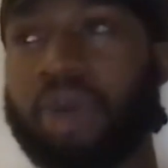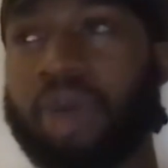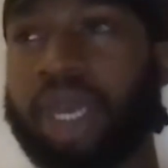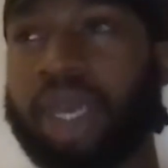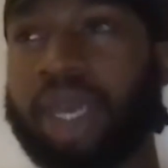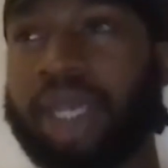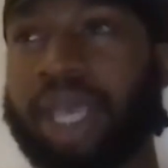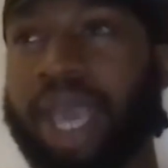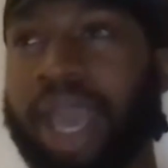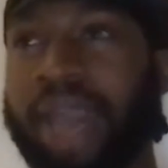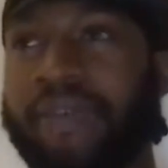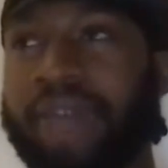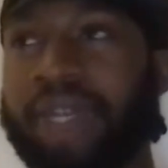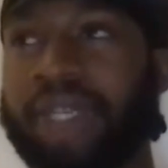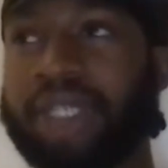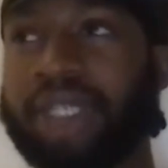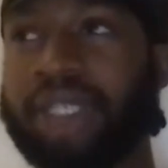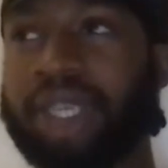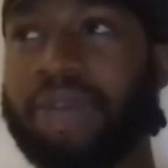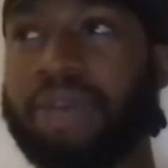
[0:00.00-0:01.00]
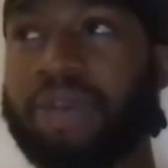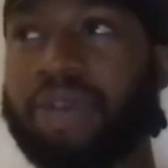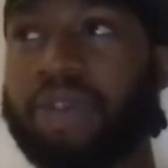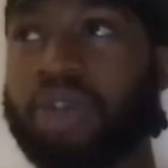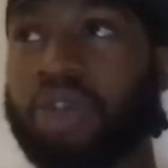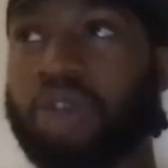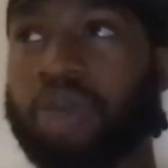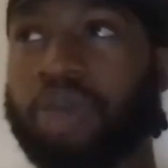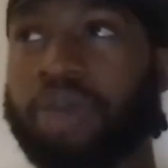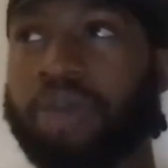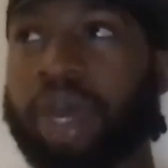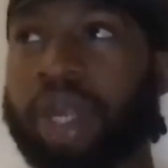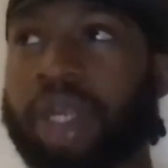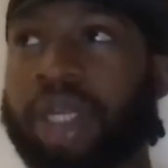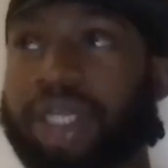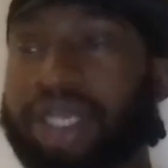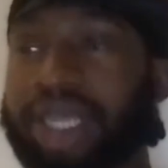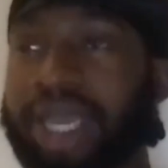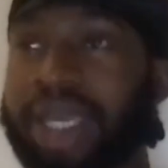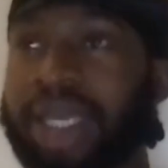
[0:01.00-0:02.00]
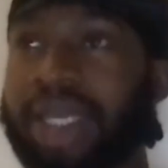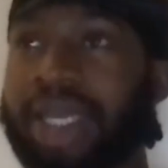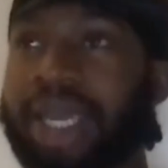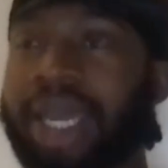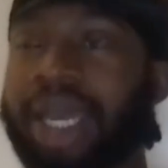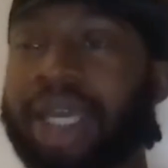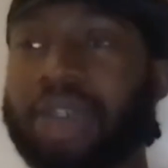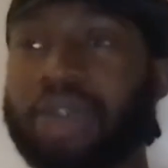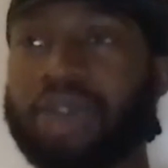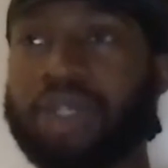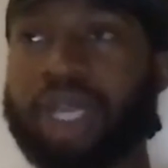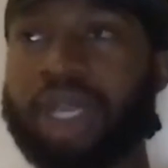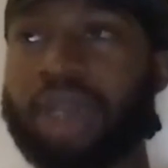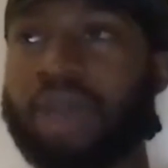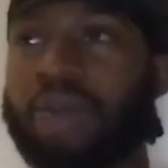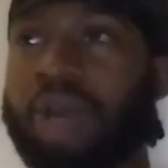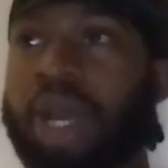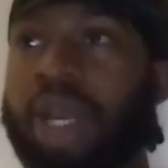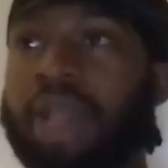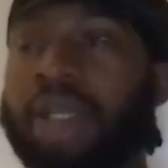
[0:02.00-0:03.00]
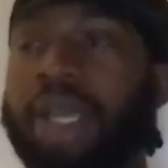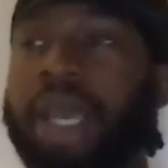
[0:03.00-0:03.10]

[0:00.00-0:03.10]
and having a serious grip of understanding the actual technical